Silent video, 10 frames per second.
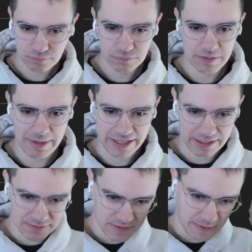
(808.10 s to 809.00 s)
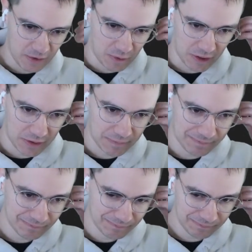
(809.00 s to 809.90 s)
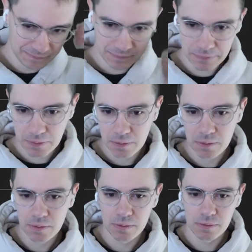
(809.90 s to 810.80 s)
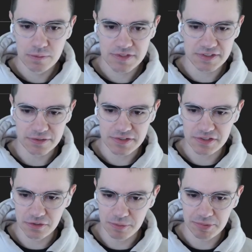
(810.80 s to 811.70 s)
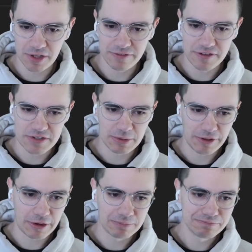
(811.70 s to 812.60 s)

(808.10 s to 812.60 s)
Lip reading: make it work. Still feasible though.